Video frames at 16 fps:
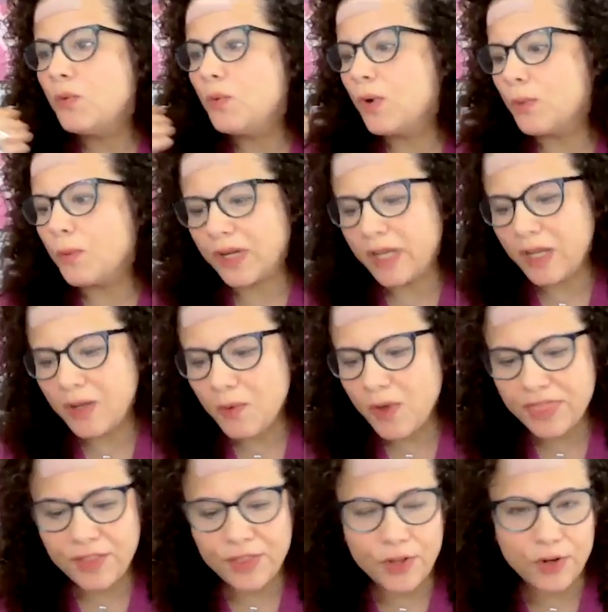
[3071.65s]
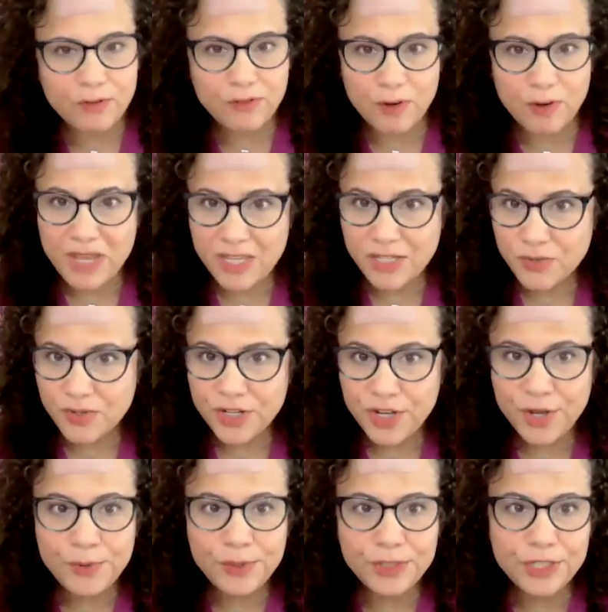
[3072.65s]
We're working with the Learn from History
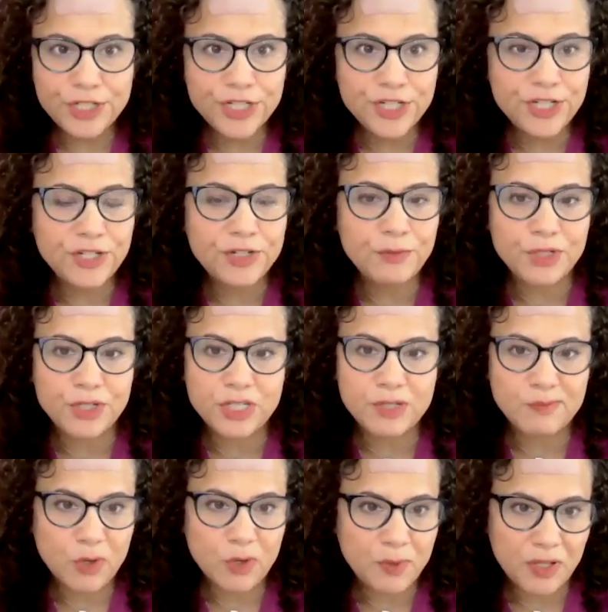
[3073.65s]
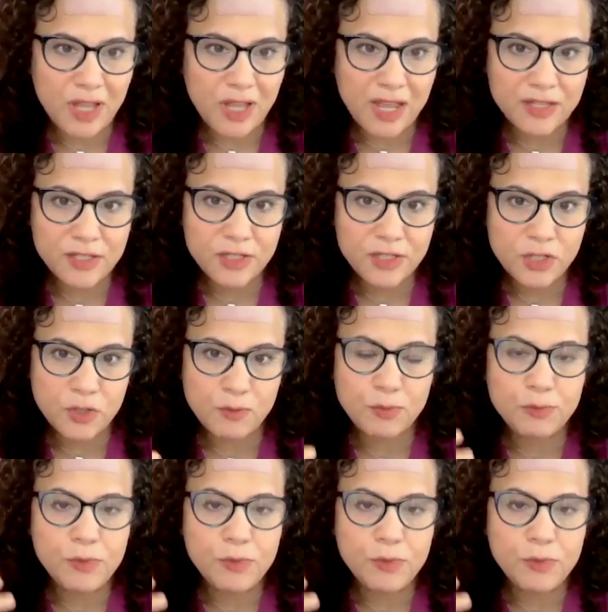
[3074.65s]
Coalition, which is mobilized